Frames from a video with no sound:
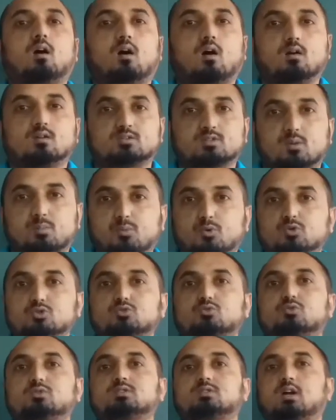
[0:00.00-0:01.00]
supposed
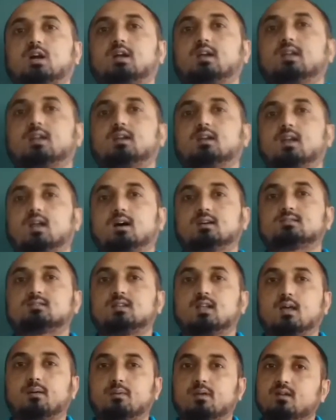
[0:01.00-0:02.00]
to start in class
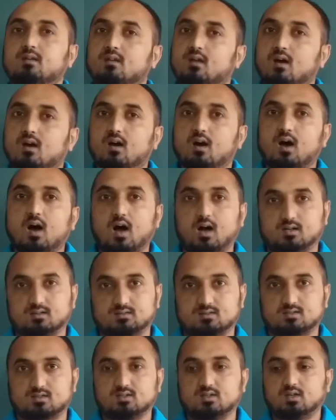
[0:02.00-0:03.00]
11 arts.
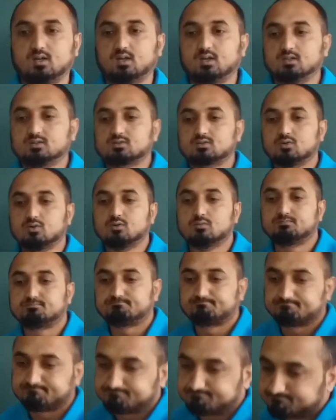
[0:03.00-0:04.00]

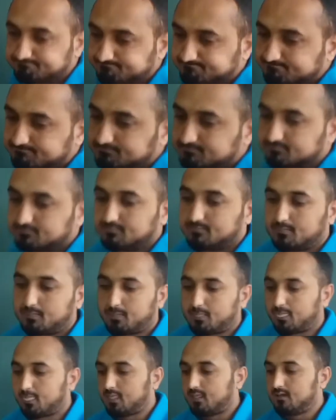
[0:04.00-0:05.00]
So
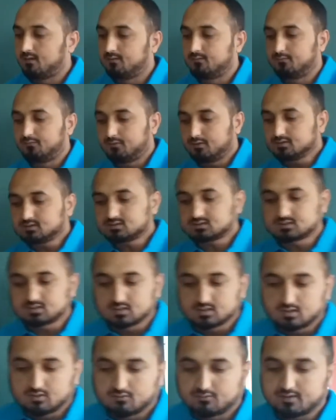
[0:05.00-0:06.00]

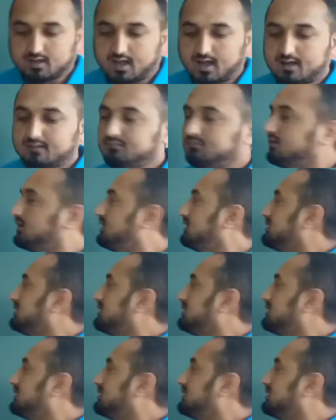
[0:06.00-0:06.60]
first we have